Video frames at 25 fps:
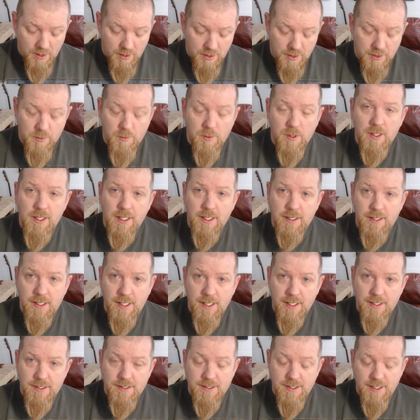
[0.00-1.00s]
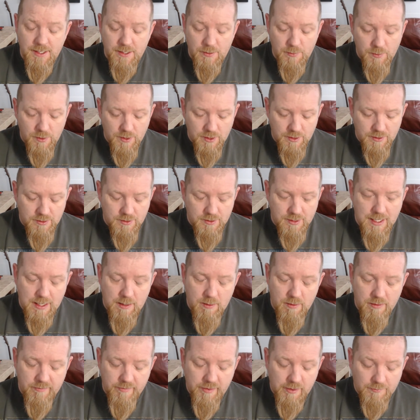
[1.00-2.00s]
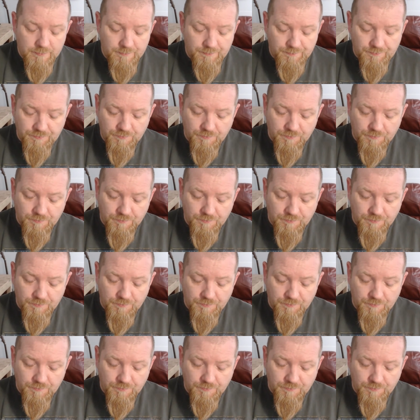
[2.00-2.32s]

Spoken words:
You will get the nicotine you want, however,